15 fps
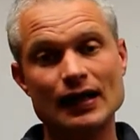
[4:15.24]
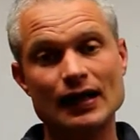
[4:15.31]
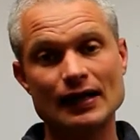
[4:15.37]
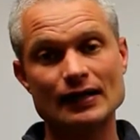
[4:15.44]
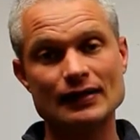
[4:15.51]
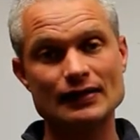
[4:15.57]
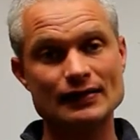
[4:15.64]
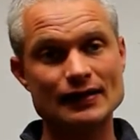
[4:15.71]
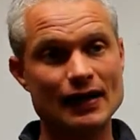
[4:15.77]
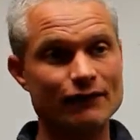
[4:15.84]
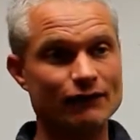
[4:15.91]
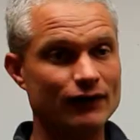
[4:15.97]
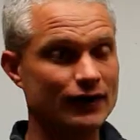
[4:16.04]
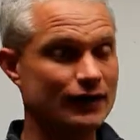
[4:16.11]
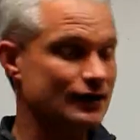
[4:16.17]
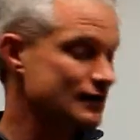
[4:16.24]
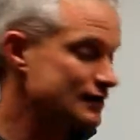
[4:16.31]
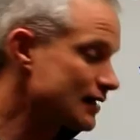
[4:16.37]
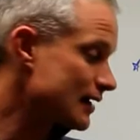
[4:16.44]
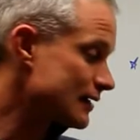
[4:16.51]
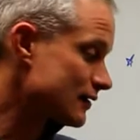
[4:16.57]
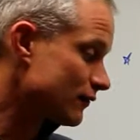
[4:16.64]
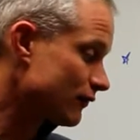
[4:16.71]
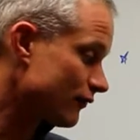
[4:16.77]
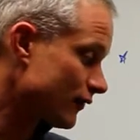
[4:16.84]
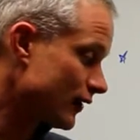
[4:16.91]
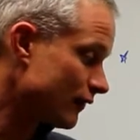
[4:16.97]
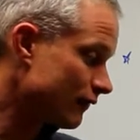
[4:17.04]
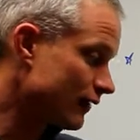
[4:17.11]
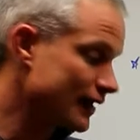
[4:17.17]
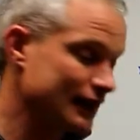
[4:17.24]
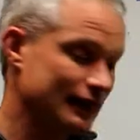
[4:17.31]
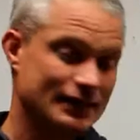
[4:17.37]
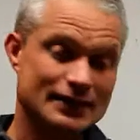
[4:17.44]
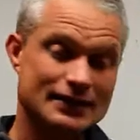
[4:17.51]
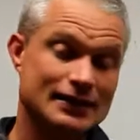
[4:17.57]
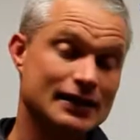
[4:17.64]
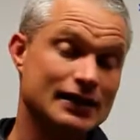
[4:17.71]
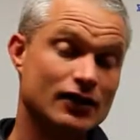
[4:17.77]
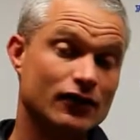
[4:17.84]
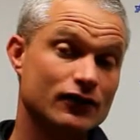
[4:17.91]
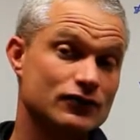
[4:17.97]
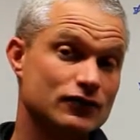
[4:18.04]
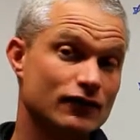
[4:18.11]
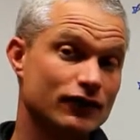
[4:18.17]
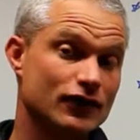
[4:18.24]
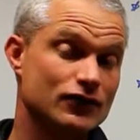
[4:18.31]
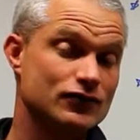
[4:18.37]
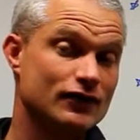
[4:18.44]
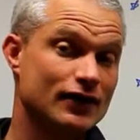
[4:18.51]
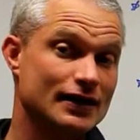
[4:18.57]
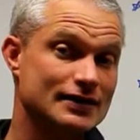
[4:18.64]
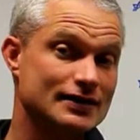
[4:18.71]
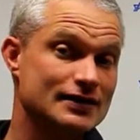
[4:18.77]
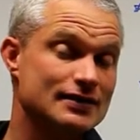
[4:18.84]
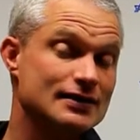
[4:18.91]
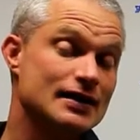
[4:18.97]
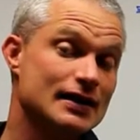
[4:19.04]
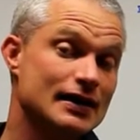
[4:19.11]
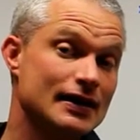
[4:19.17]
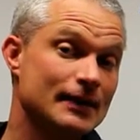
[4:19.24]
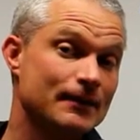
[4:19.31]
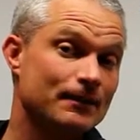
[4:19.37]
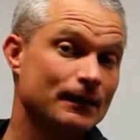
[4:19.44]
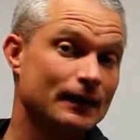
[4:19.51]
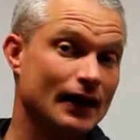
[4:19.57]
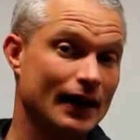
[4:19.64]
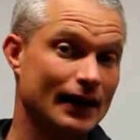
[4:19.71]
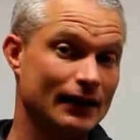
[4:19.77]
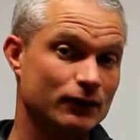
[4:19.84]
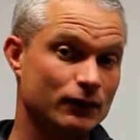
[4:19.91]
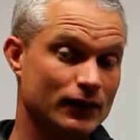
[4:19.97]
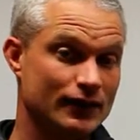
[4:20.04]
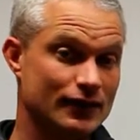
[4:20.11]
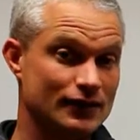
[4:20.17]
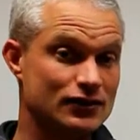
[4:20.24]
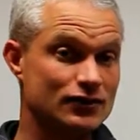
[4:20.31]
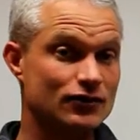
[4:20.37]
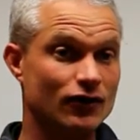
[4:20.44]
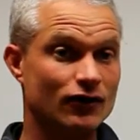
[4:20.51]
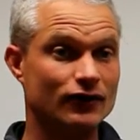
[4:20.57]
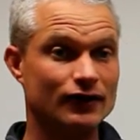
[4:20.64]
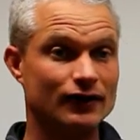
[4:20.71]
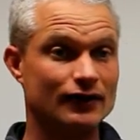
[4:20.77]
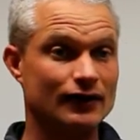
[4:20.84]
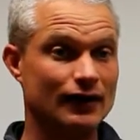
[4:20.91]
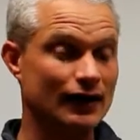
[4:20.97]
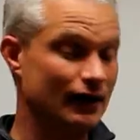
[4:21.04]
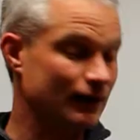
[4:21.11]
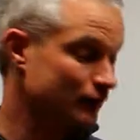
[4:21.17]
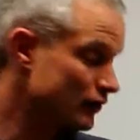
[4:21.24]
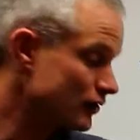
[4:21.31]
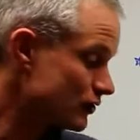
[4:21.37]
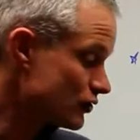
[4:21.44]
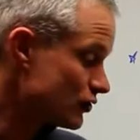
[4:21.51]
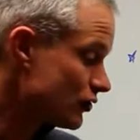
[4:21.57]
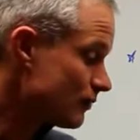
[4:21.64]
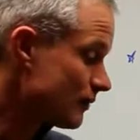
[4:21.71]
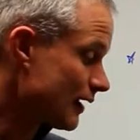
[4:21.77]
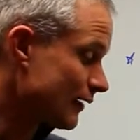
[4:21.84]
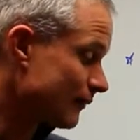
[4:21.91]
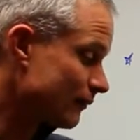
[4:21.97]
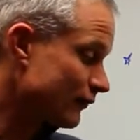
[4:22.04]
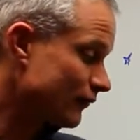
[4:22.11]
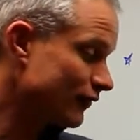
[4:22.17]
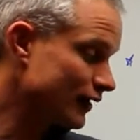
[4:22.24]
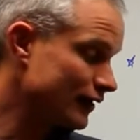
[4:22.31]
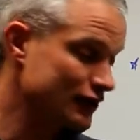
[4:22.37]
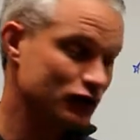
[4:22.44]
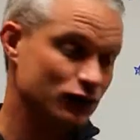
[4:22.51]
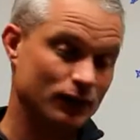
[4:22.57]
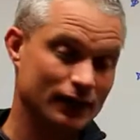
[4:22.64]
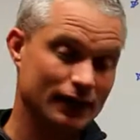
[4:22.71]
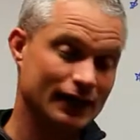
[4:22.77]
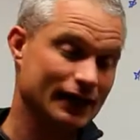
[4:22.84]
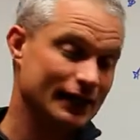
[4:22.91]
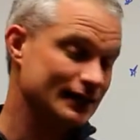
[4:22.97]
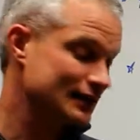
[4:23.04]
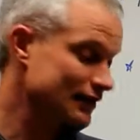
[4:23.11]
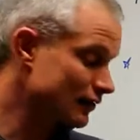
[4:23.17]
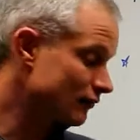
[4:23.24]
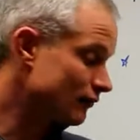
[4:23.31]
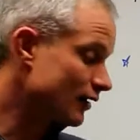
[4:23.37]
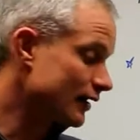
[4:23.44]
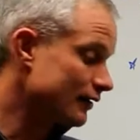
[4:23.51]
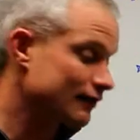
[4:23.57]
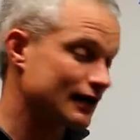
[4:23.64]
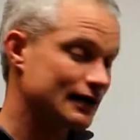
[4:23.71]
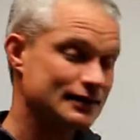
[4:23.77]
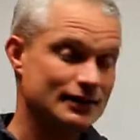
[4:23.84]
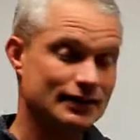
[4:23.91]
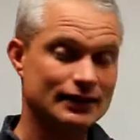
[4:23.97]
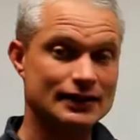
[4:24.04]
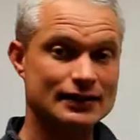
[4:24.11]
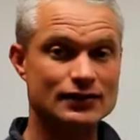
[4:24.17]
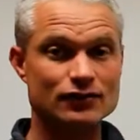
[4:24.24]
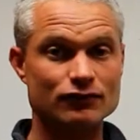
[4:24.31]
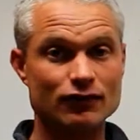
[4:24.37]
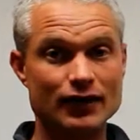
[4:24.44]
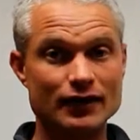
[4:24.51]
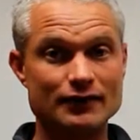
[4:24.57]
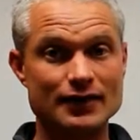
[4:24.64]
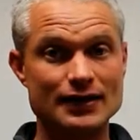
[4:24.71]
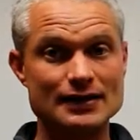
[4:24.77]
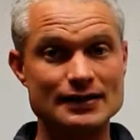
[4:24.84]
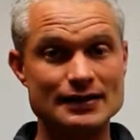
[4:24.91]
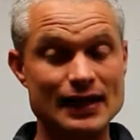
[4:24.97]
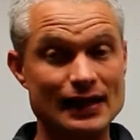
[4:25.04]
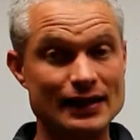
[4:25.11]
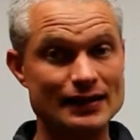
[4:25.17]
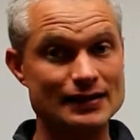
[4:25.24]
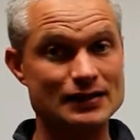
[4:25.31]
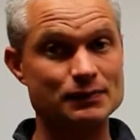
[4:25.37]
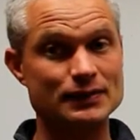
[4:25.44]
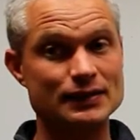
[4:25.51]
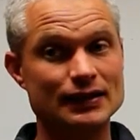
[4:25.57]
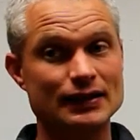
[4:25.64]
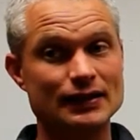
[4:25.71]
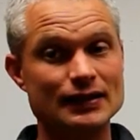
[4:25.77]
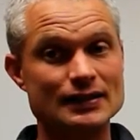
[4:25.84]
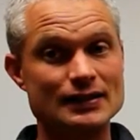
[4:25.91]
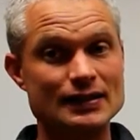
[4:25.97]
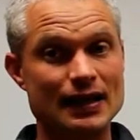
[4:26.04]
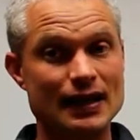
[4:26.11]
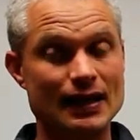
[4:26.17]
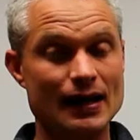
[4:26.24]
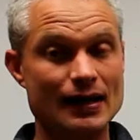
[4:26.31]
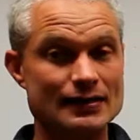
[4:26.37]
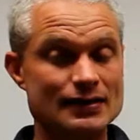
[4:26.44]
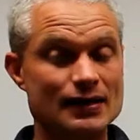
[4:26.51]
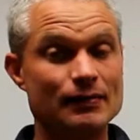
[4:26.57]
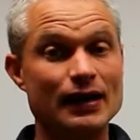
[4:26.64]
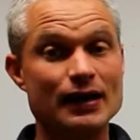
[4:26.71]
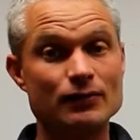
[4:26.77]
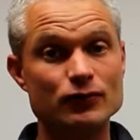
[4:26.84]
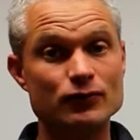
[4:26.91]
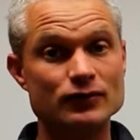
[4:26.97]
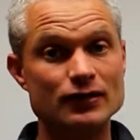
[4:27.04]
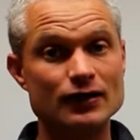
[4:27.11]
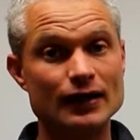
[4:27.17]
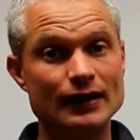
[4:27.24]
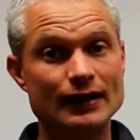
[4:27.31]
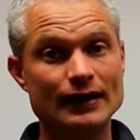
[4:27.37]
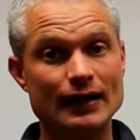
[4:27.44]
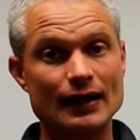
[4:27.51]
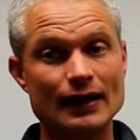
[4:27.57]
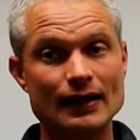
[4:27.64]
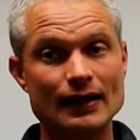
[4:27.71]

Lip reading: and that fungus starts invading the seed coats of those grasses. And when the stock consume that fungus when they're eating the ryegrass, it leads to ryegrass staggers, particularly in some animals like